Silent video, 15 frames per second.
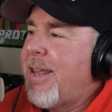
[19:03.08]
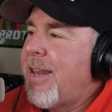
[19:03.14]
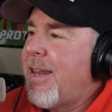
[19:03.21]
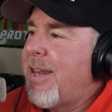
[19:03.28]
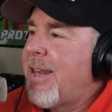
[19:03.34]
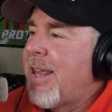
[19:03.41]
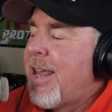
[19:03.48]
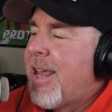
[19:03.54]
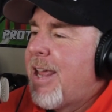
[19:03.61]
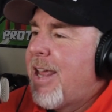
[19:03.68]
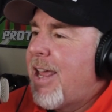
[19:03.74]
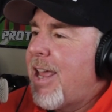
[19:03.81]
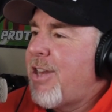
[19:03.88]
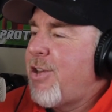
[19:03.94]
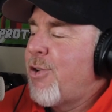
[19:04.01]
and
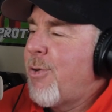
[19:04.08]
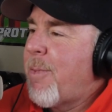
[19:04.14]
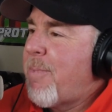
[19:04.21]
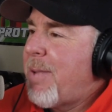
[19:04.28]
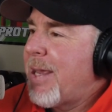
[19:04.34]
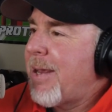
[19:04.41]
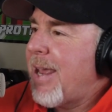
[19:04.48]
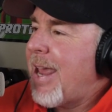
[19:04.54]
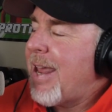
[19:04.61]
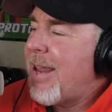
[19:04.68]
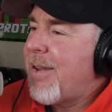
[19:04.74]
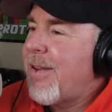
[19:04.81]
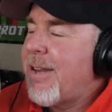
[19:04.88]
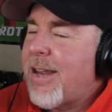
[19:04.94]
I'm a big